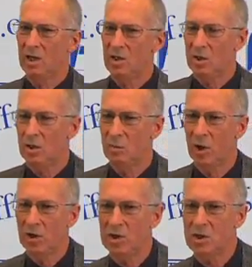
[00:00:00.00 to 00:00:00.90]
into the
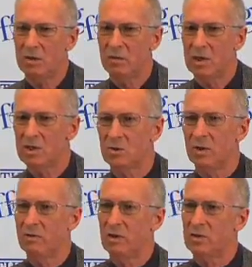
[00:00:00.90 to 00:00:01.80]
purchase of these
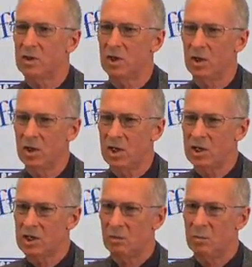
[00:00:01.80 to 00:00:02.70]
derivative
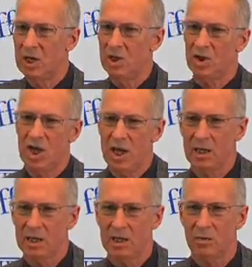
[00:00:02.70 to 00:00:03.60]
securities and being
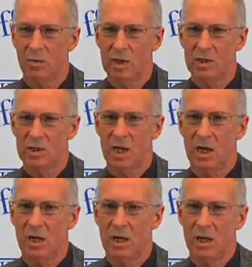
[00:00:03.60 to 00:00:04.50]
channeled into real
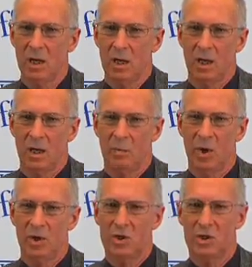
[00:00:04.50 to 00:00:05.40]
estate
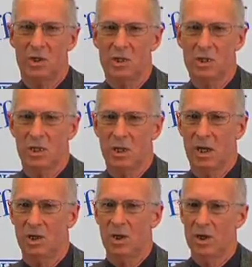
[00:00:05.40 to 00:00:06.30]
purchases
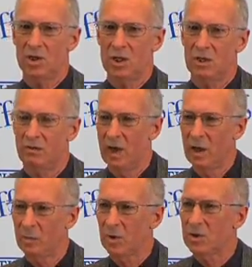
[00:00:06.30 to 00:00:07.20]
and encouraging
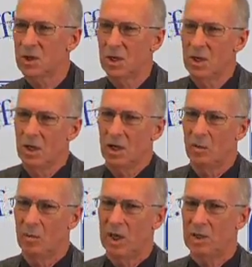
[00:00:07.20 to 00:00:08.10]
developers
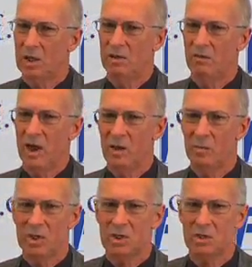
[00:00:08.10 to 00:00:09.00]
meant that
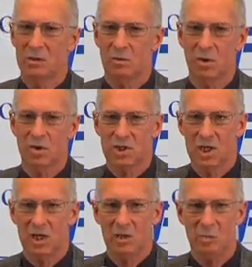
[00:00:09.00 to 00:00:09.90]
developments were
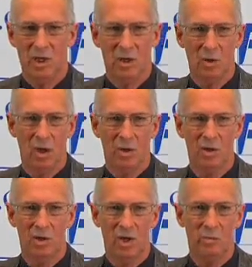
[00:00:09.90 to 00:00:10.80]
seen to be no
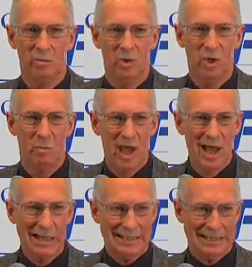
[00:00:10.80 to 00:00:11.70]
longer good
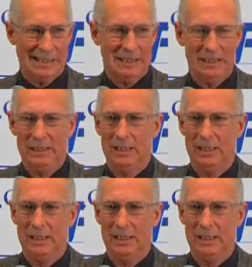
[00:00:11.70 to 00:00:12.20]
bets.